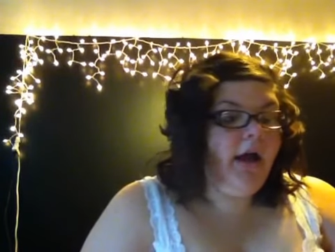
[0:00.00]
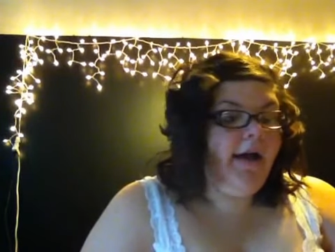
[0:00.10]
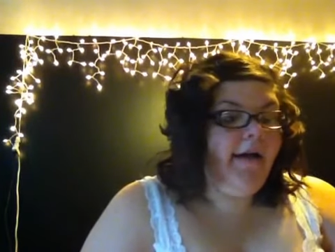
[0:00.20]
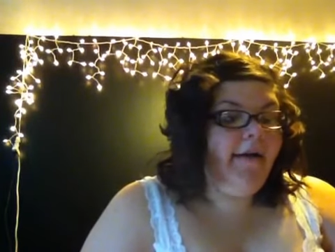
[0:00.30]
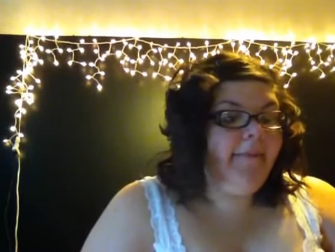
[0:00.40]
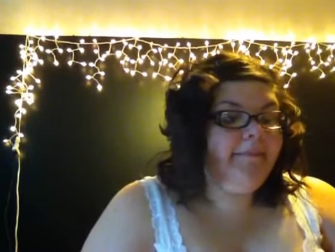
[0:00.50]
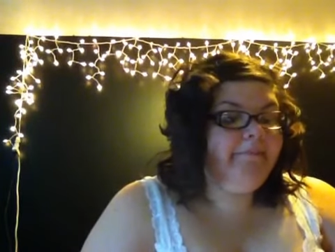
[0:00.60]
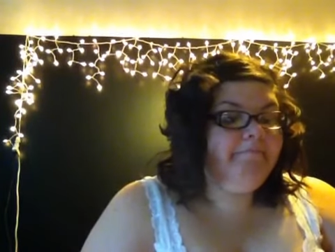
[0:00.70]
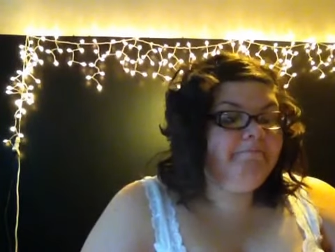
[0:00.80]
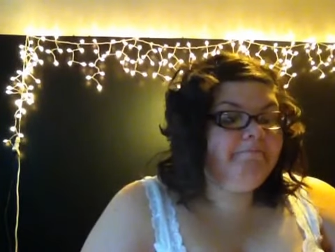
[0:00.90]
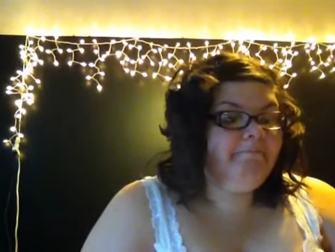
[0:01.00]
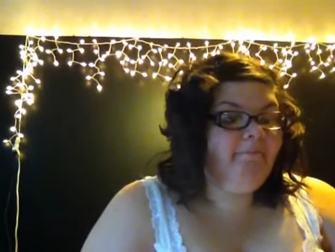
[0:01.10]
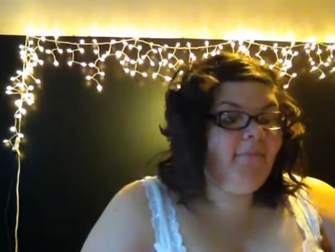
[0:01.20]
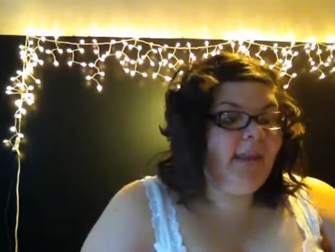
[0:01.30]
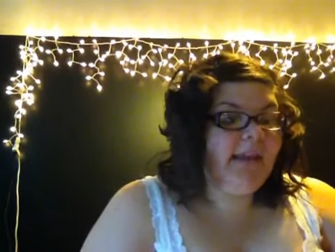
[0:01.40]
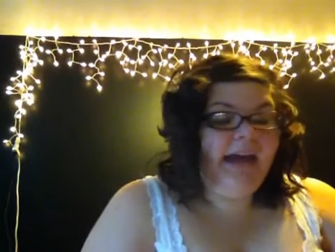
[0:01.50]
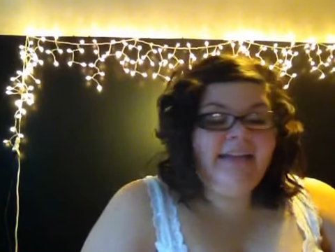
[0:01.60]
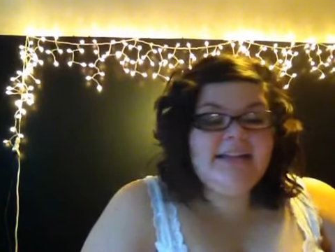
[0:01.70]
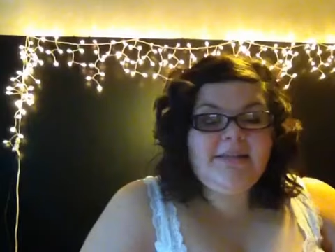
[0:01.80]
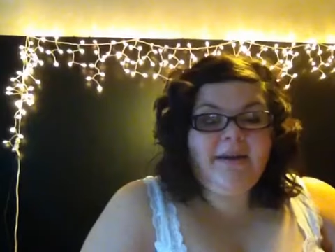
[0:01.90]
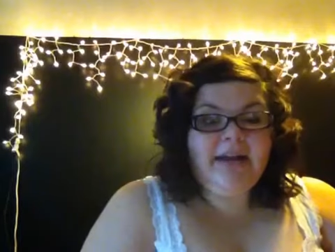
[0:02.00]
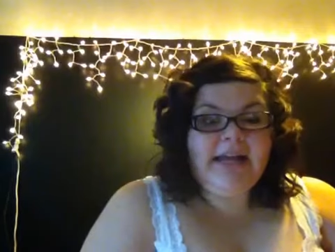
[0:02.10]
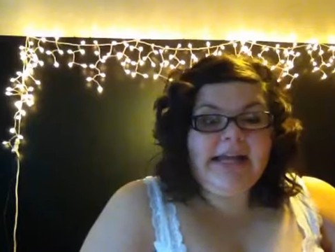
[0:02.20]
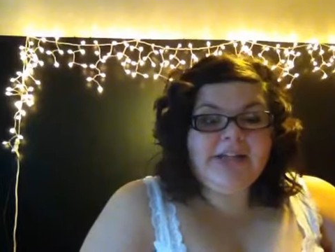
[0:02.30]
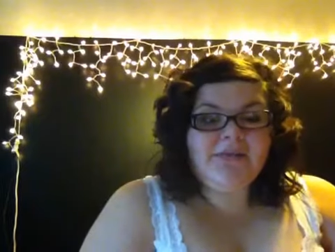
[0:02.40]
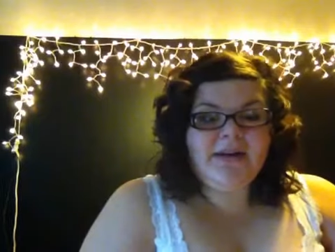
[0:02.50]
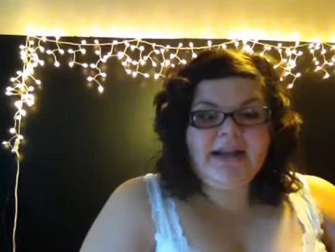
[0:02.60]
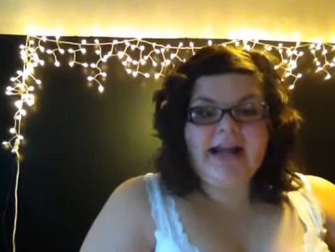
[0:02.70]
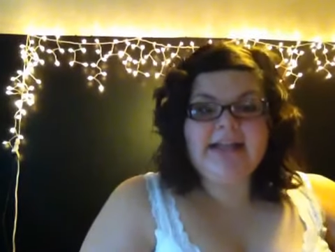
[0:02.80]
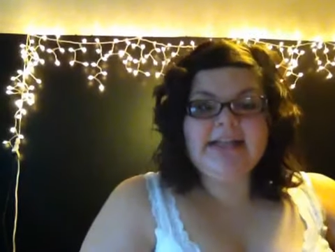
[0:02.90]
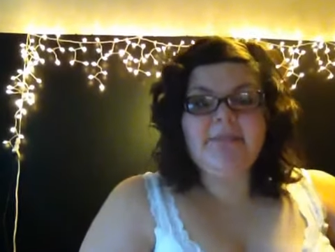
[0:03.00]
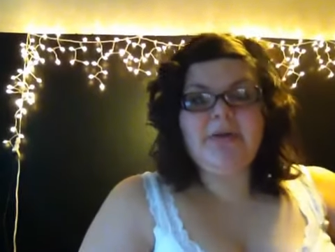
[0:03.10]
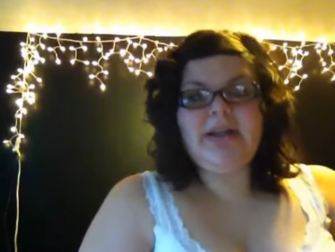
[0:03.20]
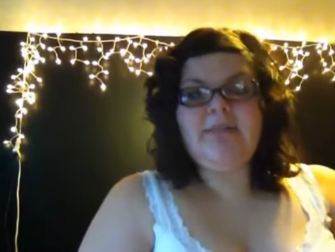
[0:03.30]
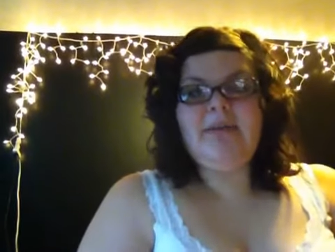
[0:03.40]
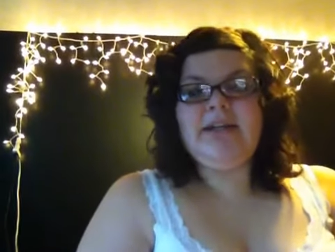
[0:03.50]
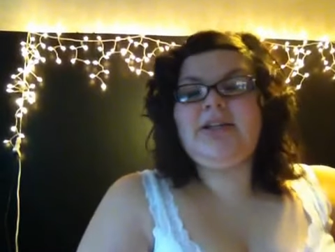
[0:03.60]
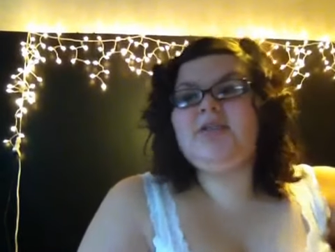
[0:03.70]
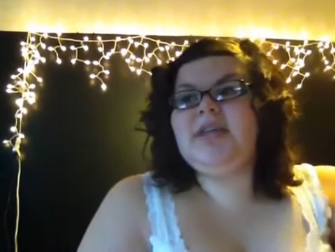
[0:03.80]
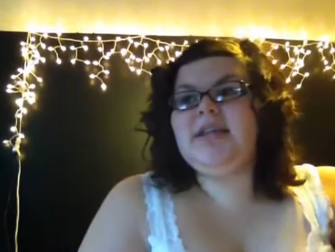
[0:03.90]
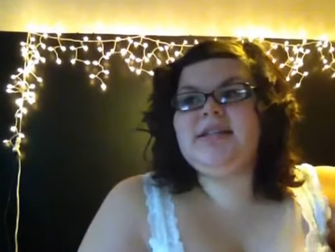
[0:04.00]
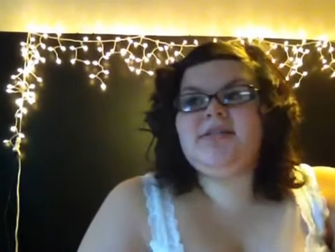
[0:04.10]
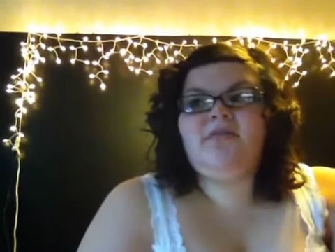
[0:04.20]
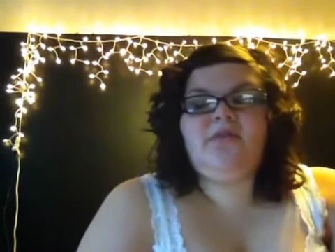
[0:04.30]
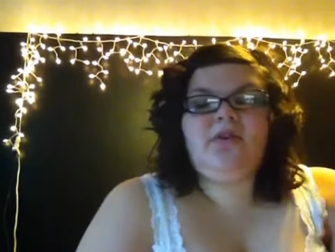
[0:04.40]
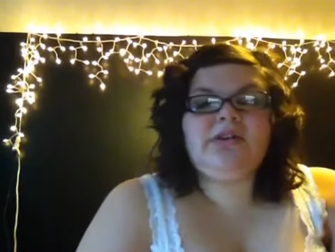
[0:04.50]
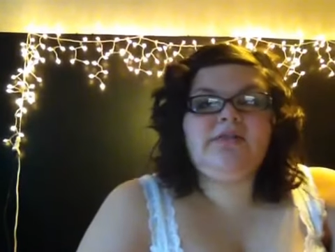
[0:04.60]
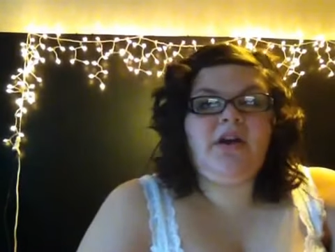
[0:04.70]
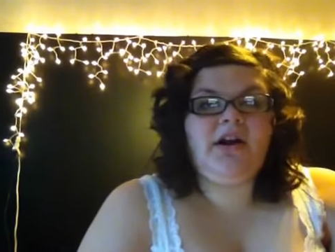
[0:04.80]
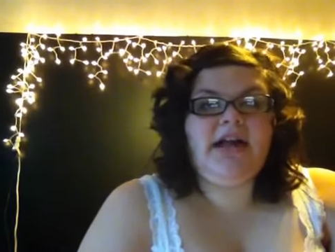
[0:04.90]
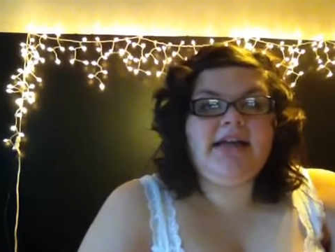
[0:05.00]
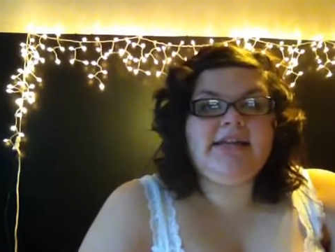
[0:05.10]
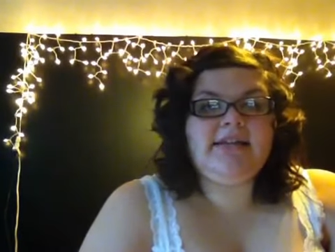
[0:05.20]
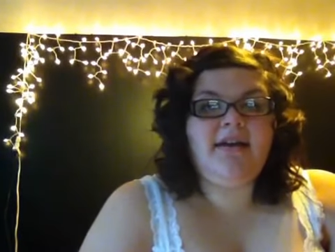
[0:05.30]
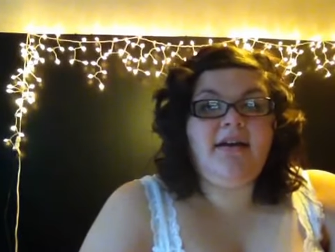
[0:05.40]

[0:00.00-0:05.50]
yeah, that's about it. I just want to kind of put in my 2 cents for as far as